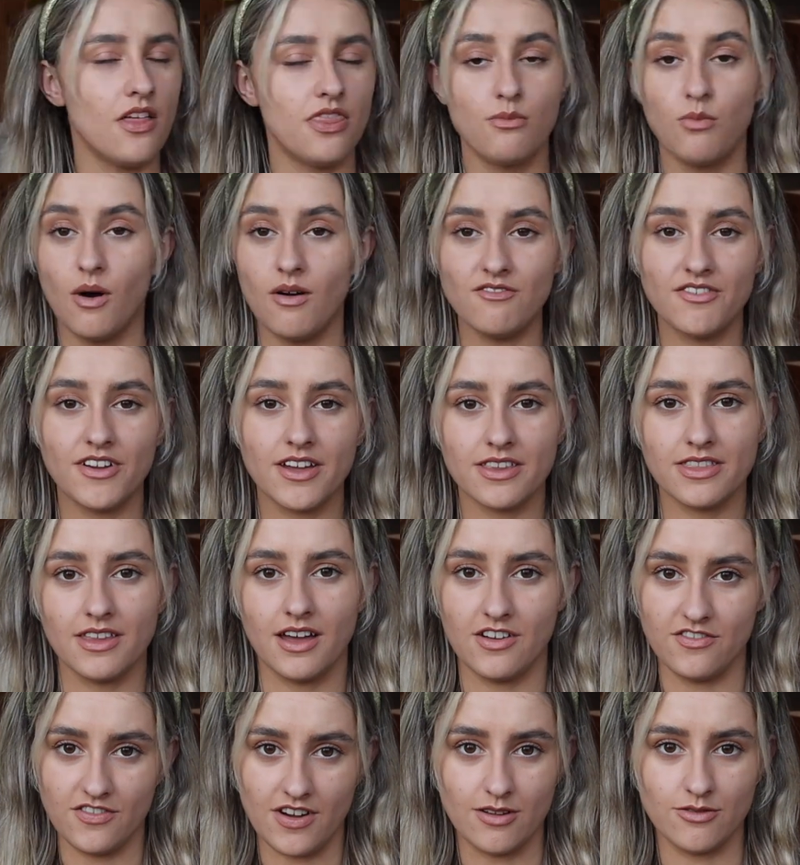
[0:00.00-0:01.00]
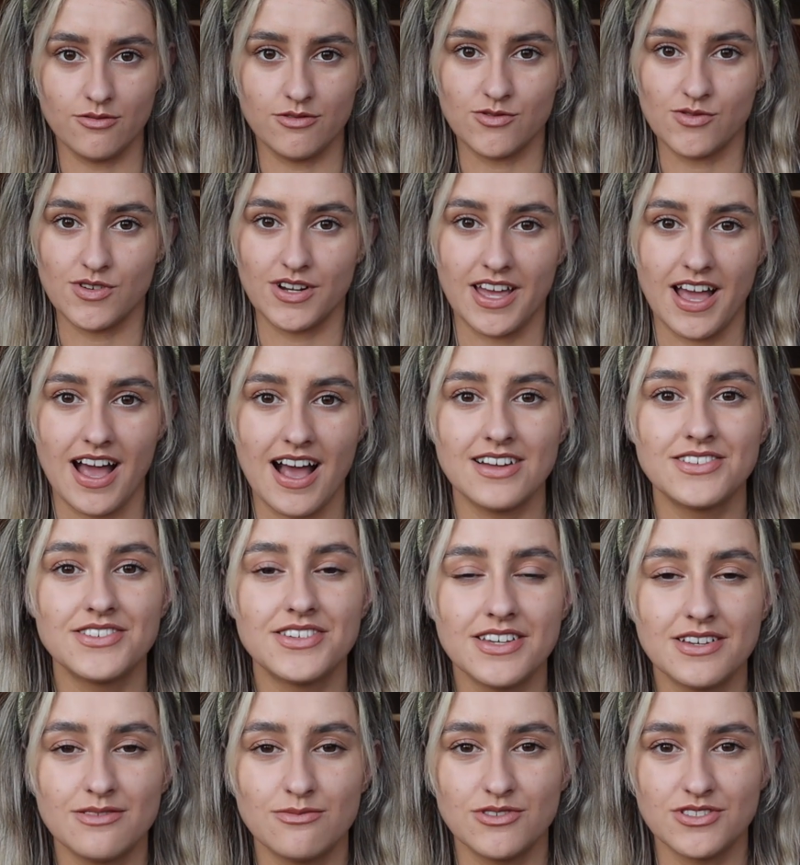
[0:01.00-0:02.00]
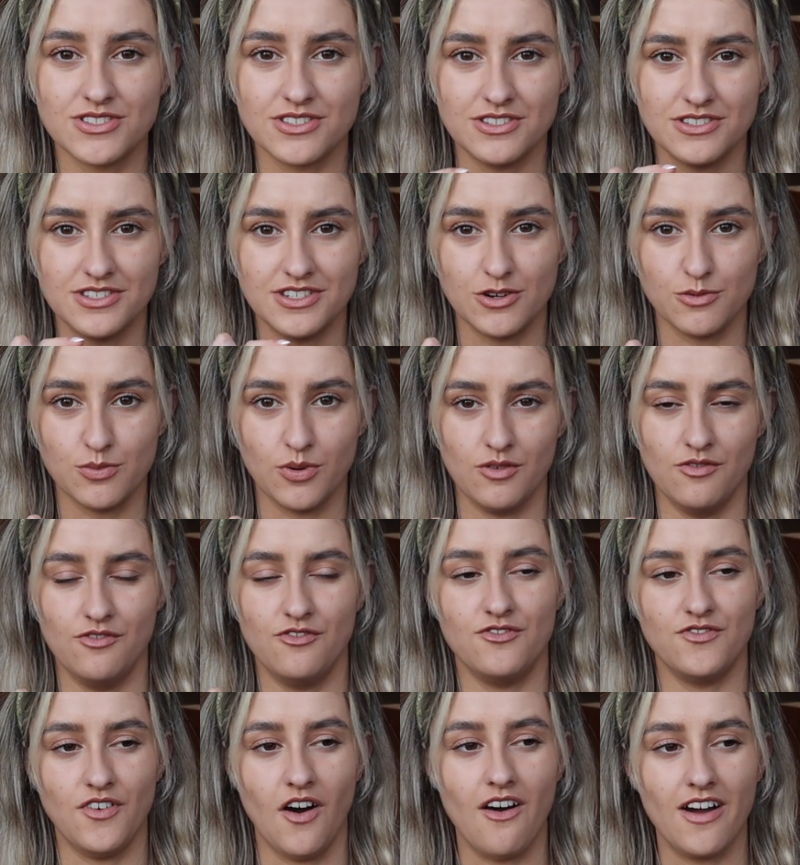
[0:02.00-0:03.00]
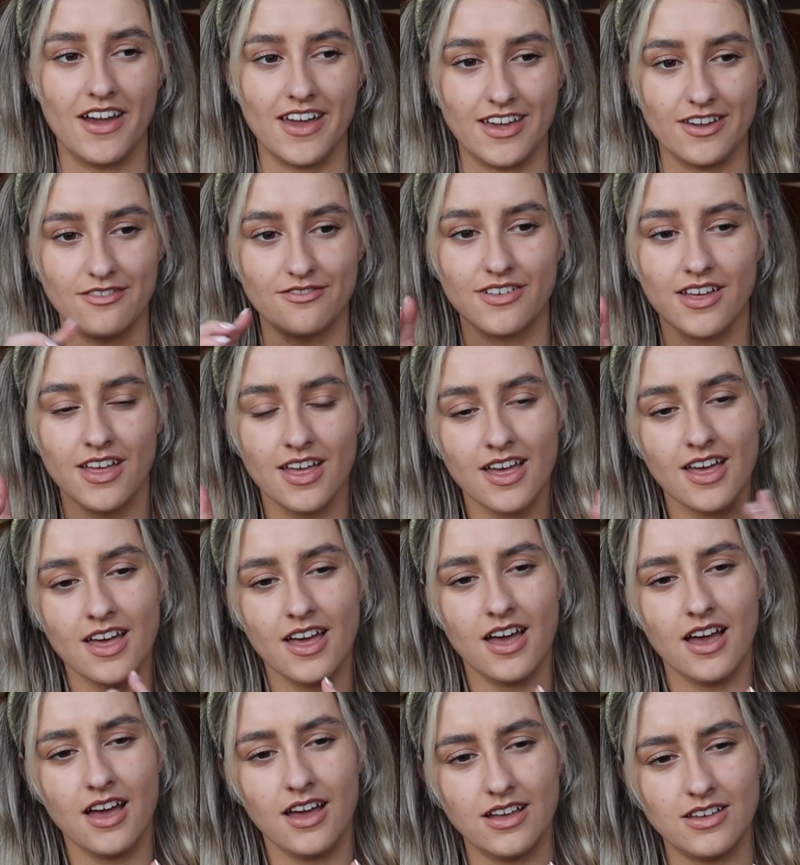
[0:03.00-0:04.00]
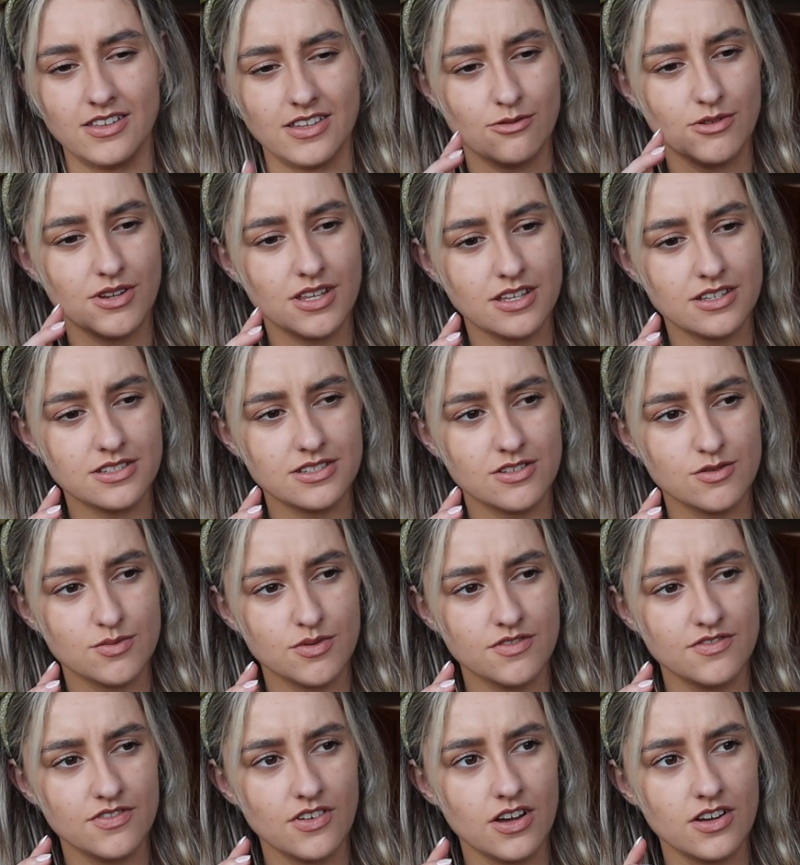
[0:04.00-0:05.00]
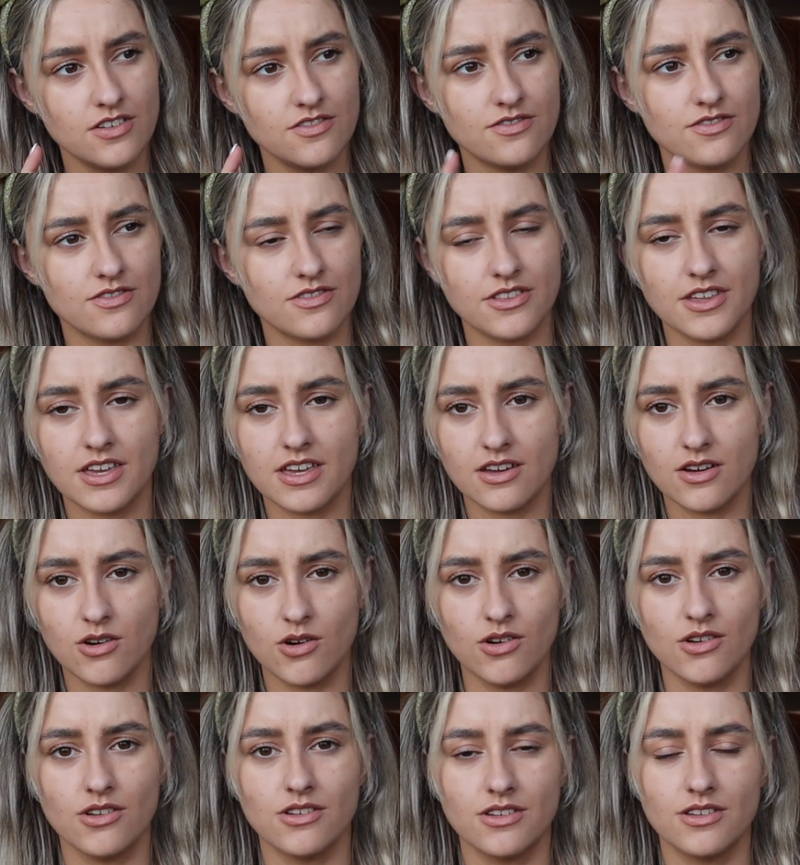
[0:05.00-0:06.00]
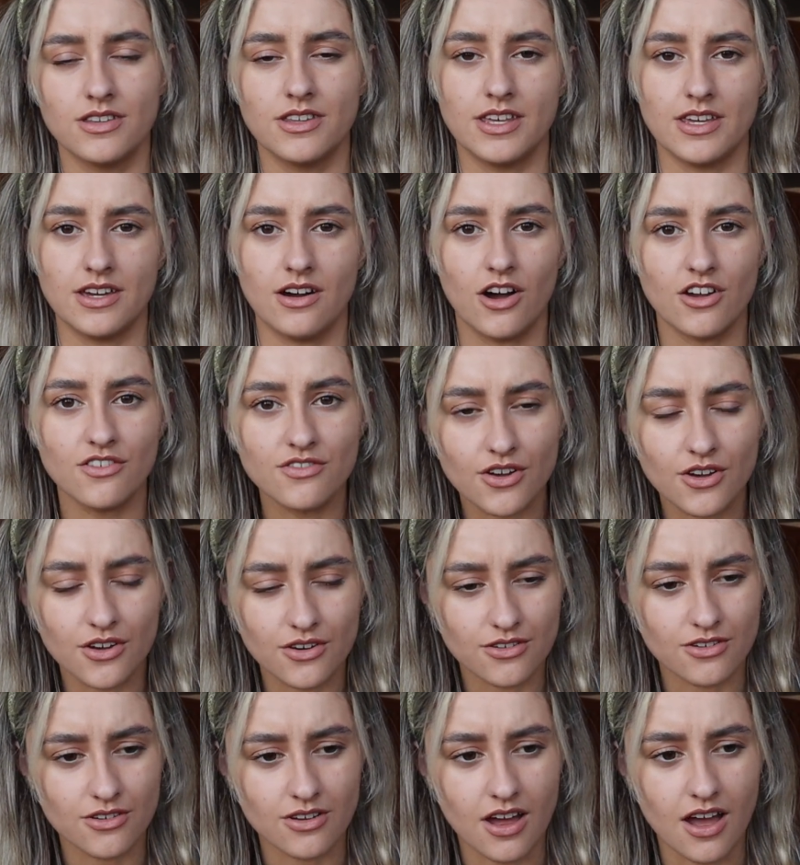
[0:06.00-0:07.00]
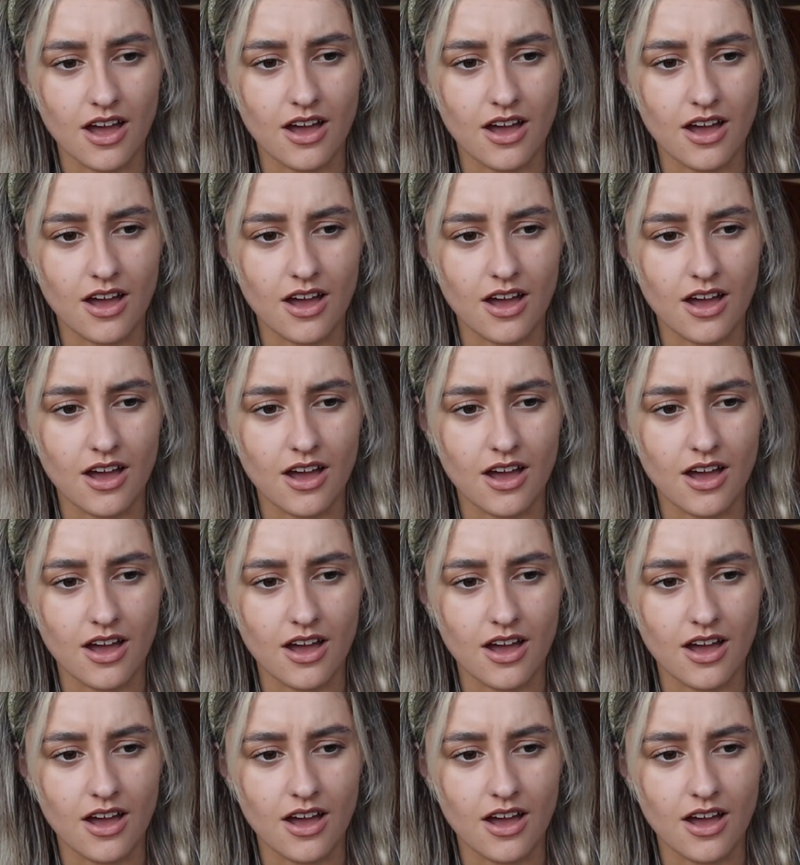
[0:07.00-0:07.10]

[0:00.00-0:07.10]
One thing that I found was really handy was the 0.5, is that what it is, 0.5 thing on the iPhone.